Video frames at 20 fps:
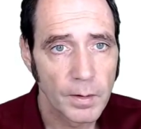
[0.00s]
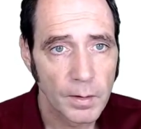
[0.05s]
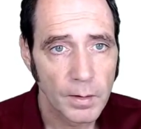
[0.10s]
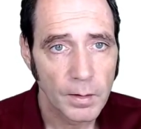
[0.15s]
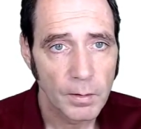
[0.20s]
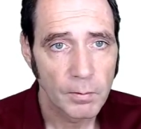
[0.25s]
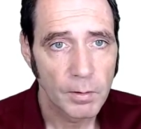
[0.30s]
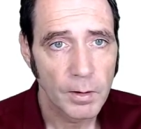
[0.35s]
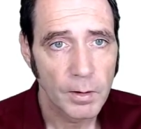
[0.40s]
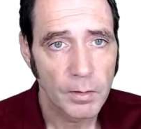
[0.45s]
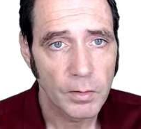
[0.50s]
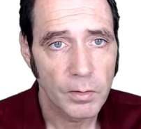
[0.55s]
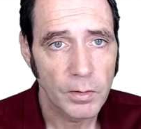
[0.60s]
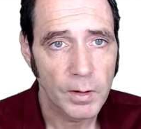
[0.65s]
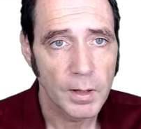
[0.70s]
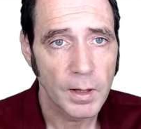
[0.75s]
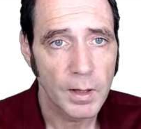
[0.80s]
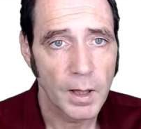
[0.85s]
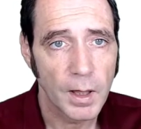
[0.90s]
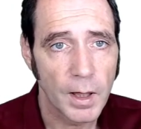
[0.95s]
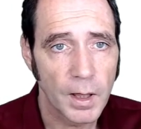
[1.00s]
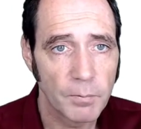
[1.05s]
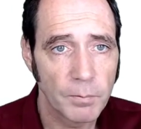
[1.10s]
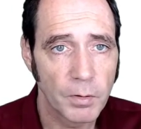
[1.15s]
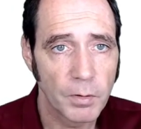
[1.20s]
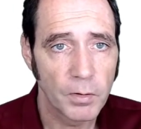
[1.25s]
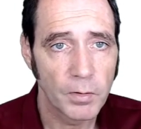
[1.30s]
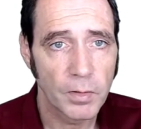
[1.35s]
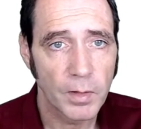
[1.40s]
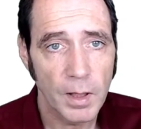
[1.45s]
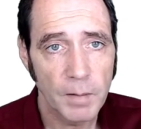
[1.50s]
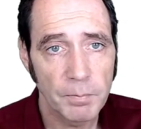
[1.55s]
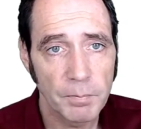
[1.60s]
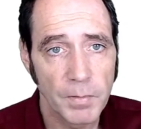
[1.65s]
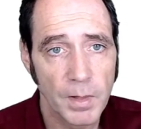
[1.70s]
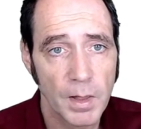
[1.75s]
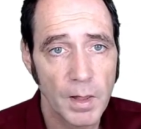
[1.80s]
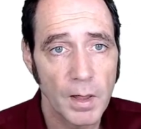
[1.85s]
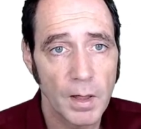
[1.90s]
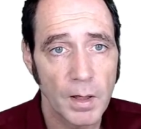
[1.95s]
with the endpoint there.
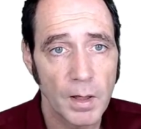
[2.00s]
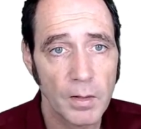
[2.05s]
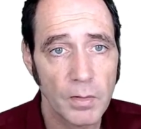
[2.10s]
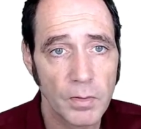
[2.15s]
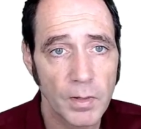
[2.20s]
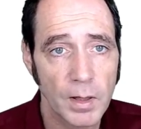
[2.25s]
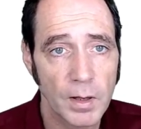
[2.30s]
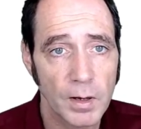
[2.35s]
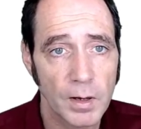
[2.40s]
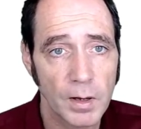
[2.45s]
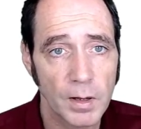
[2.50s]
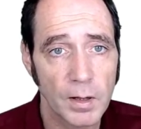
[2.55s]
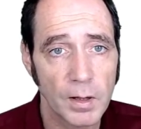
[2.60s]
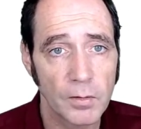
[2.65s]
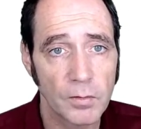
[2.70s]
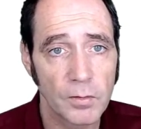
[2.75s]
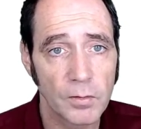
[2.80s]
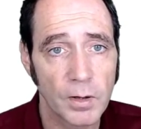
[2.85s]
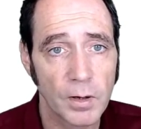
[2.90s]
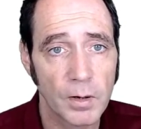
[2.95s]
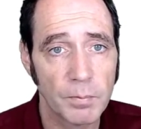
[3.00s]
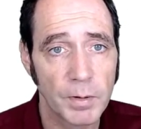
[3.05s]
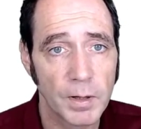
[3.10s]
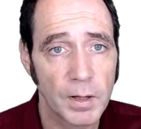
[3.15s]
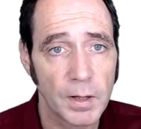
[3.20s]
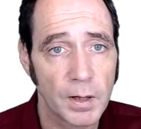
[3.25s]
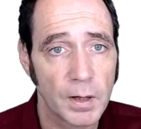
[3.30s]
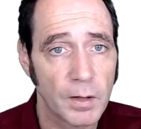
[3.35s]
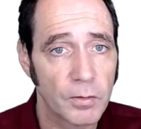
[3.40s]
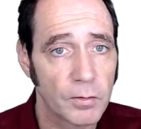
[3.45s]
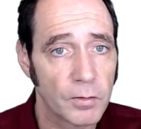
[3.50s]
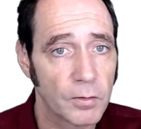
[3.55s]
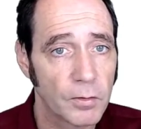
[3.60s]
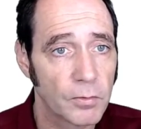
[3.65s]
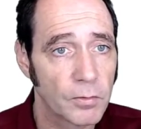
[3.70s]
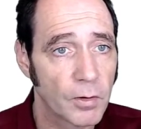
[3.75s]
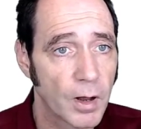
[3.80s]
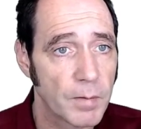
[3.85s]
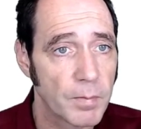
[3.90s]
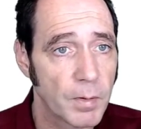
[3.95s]
And then it's going to be the
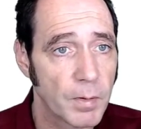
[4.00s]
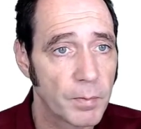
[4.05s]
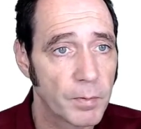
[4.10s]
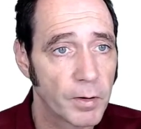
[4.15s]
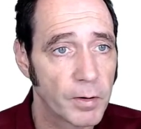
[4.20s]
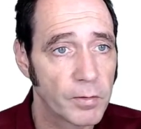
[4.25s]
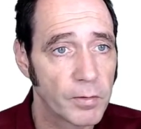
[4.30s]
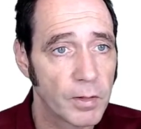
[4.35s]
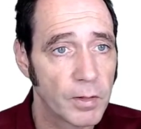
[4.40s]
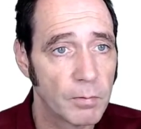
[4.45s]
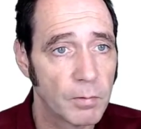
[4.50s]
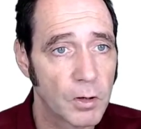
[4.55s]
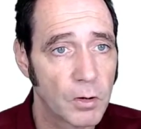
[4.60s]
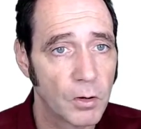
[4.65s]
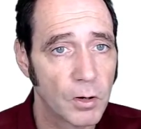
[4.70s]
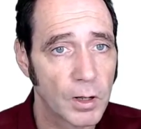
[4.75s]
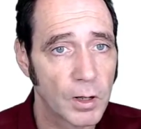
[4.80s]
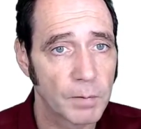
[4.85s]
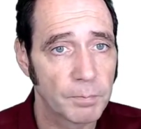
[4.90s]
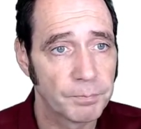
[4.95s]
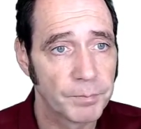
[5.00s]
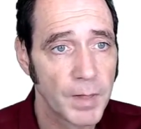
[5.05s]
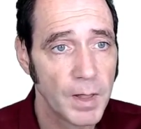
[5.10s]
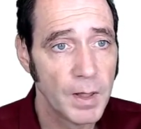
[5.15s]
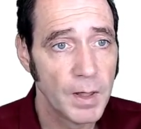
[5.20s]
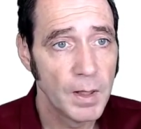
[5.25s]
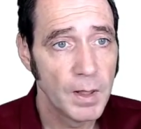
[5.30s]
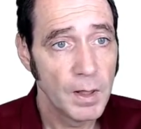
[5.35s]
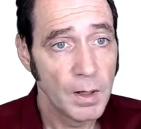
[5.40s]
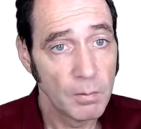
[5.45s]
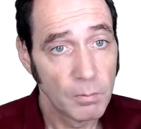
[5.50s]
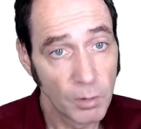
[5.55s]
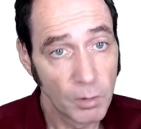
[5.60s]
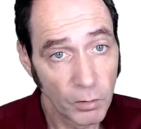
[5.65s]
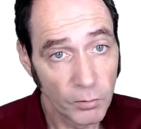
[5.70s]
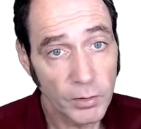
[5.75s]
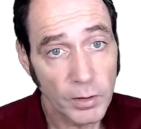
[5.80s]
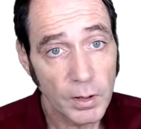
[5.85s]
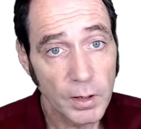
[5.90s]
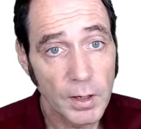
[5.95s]
describe operation that we're calling. We're
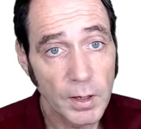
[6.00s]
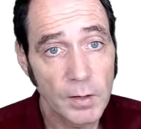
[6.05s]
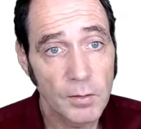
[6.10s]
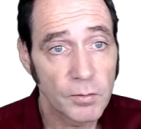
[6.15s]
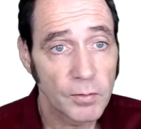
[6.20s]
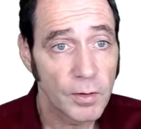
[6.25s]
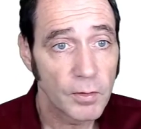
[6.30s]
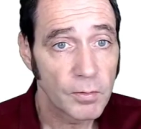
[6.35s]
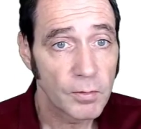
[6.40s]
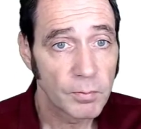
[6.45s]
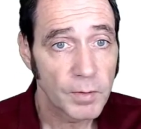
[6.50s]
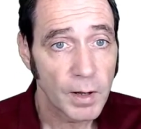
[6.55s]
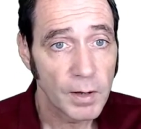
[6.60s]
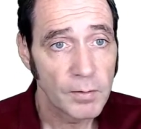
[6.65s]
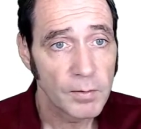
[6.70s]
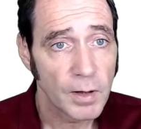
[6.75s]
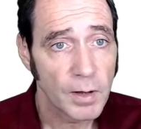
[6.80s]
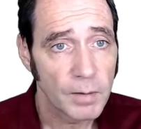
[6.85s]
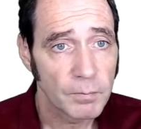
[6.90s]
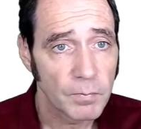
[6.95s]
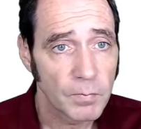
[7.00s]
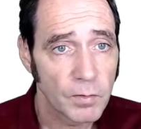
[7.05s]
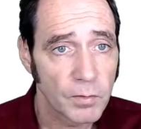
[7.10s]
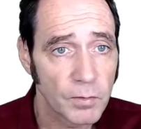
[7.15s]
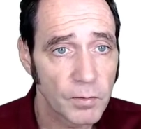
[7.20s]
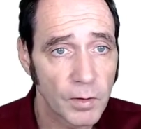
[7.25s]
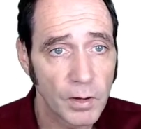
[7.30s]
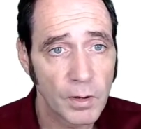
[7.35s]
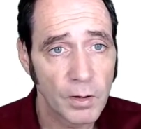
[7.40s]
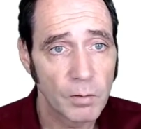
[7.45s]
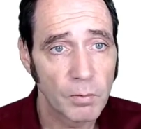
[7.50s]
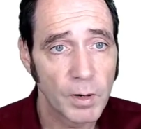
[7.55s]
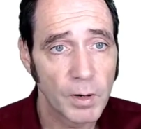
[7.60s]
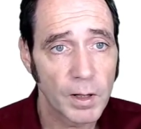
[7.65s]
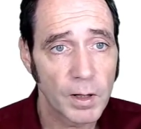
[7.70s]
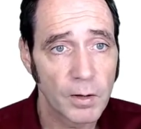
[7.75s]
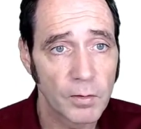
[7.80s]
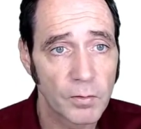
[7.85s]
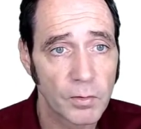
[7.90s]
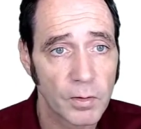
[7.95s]
also going to need to send some data. So when I
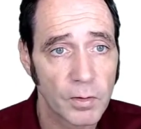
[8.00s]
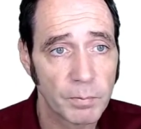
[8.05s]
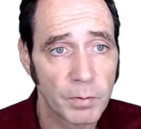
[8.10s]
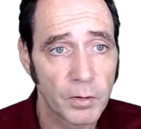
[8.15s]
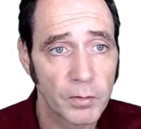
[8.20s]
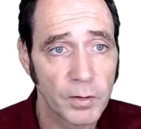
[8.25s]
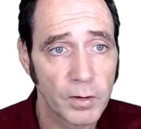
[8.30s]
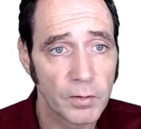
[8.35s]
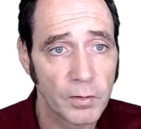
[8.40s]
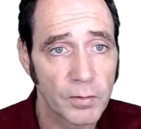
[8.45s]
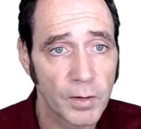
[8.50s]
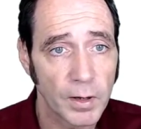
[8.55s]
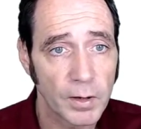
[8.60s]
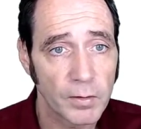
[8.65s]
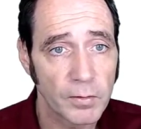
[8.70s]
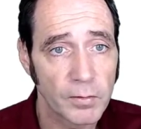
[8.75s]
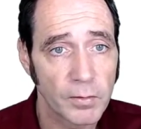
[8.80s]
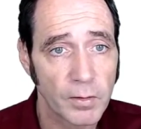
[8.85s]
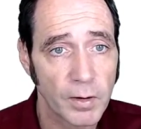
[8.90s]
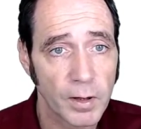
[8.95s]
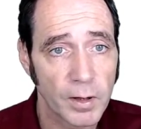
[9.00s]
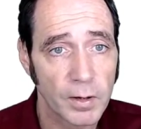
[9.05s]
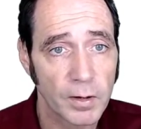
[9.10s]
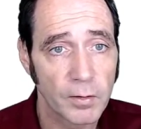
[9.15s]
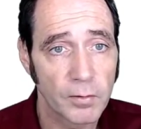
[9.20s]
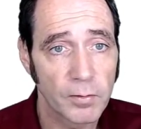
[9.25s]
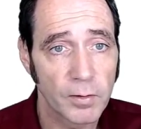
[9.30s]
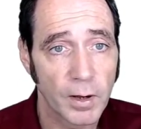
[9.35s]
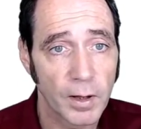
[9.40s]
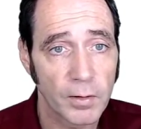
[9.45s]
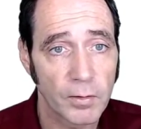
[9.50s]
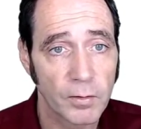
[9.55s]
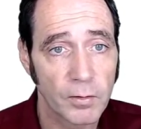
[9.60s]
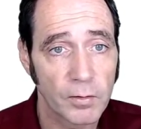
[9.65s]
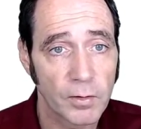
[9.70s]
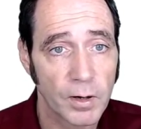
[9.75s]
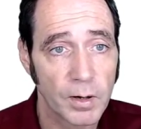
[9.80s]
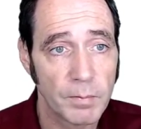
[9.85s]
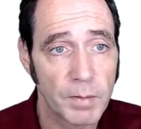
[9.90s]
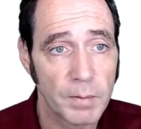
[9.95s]
go to the body section, I'm going to select that it's
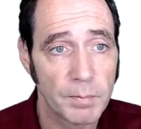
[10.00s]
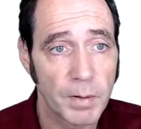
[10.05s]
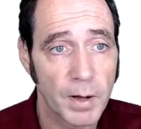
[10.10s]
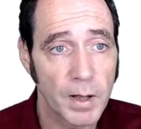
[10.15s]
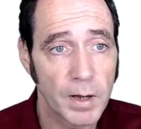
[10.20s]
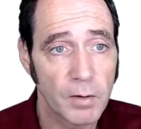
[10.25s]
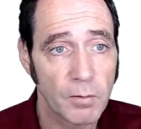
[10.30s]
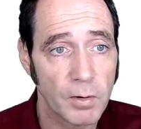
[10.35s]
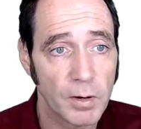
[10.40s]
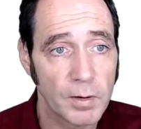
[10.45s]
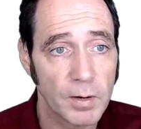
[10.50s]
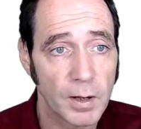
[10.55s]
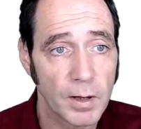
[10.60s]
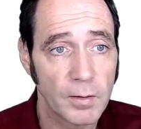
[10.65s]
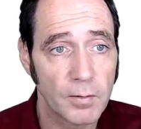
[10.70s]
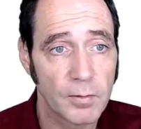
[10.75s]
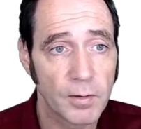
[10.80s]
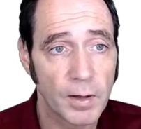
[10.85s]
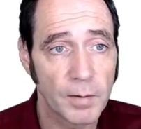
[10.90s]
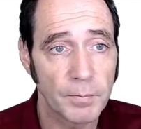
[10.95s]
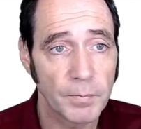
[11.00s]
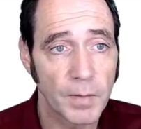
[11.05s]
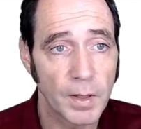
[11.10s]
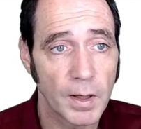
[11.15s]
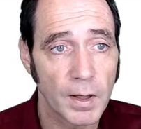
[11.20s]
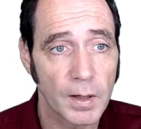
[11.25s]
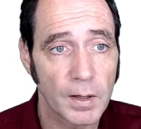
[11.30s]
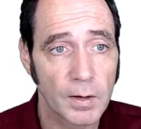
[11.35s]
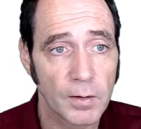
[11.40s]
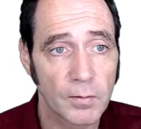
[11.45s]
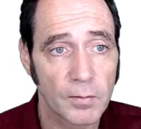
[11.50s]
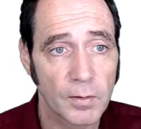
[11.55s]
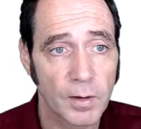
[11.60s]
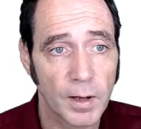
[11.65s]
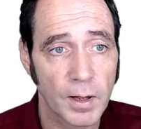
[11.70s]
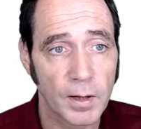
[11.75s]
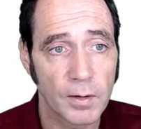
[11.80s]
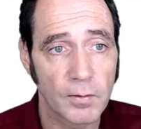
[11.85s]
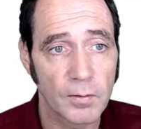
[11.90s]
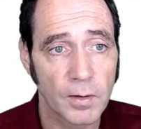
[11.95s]
going to be binary data. I'm going to
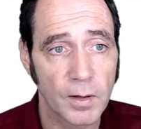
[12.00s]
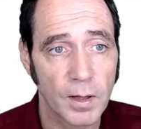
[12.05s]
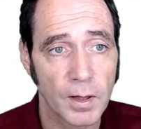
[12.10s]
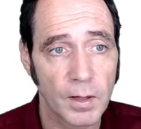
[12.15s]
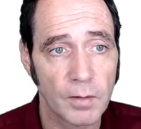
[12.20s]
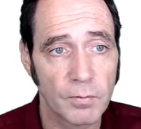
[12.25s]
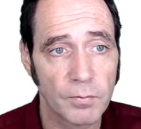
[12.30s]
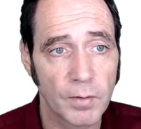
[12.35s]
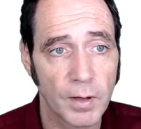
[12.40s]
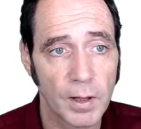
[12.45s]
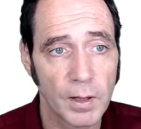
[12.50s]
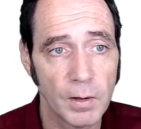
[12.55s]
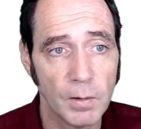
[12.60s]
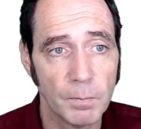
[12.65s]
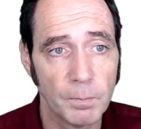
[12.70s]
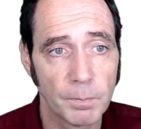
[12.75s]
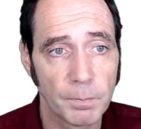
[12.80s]
select a file.